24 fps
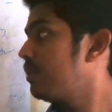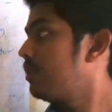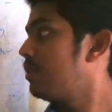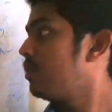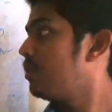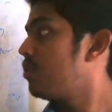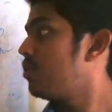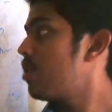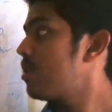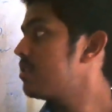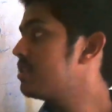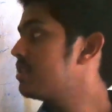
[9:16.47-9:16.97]

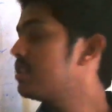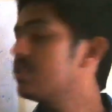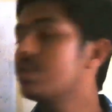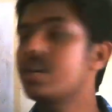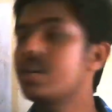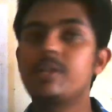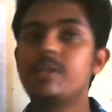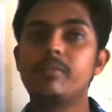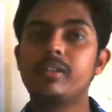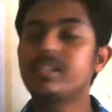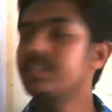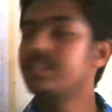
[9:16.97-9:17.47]
non-zero
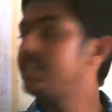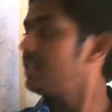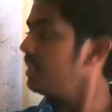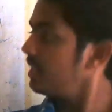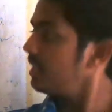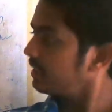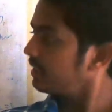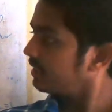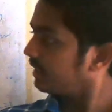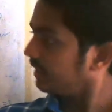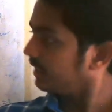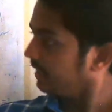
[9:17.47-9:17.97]
elements,
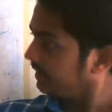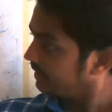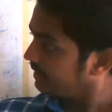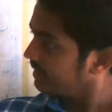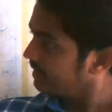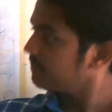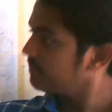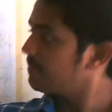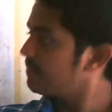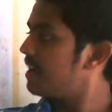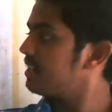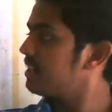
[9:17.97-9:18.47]
here in this
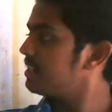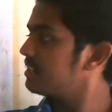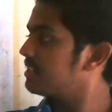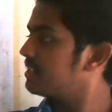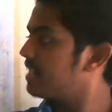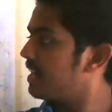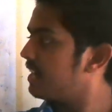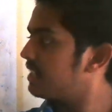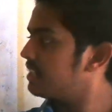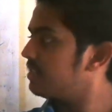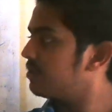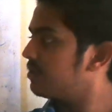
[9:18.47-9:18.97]
matrix
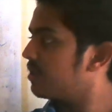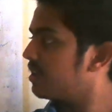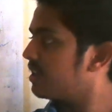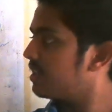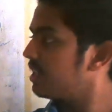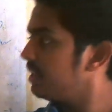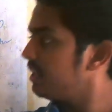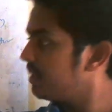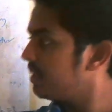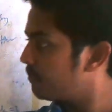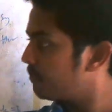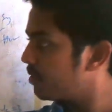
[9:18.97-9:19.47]
directly you can tell
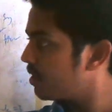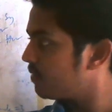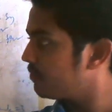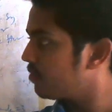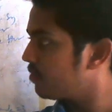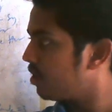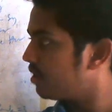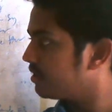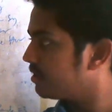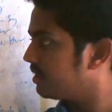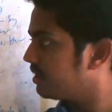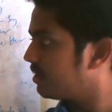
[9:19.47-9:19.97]
number of
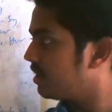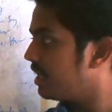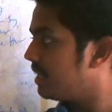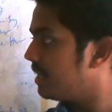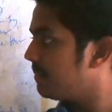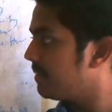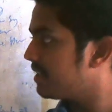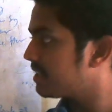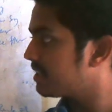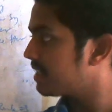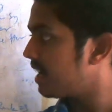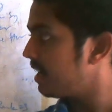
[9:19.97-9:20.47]
non-zero
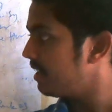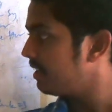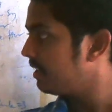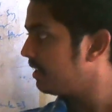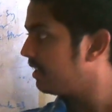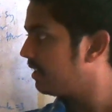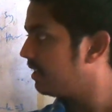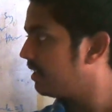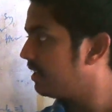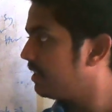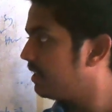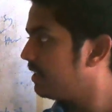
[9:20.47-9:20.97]
elements are
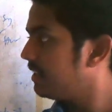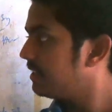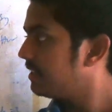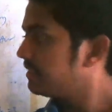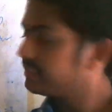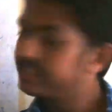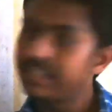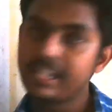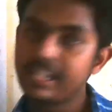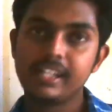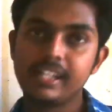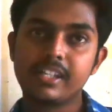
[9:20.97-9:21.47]

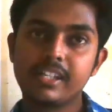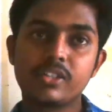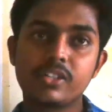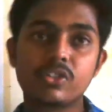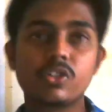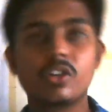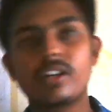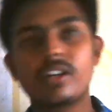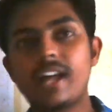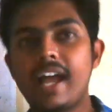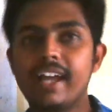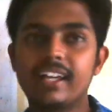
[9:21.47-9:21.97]
3,
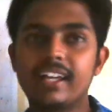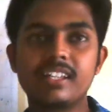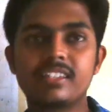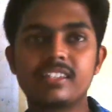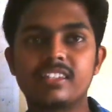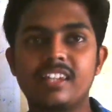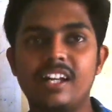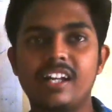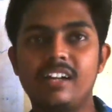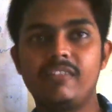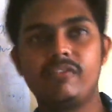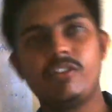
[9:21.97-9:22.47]
so rank is
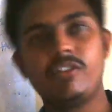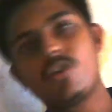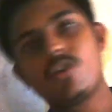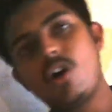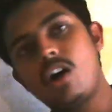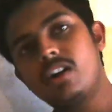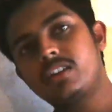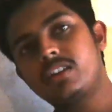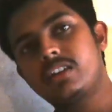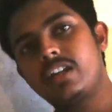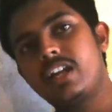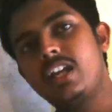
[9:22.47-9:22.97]
3. We
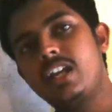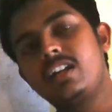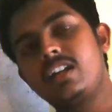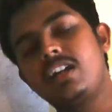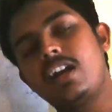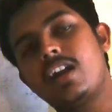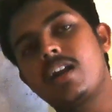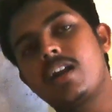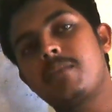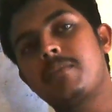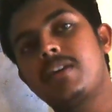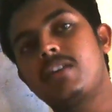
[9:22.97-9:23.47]
got 3 in
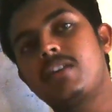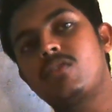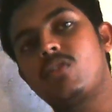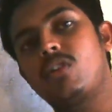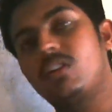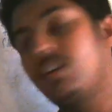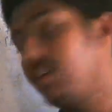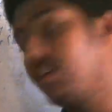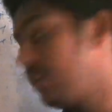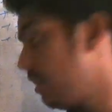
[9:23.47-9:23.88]
determinant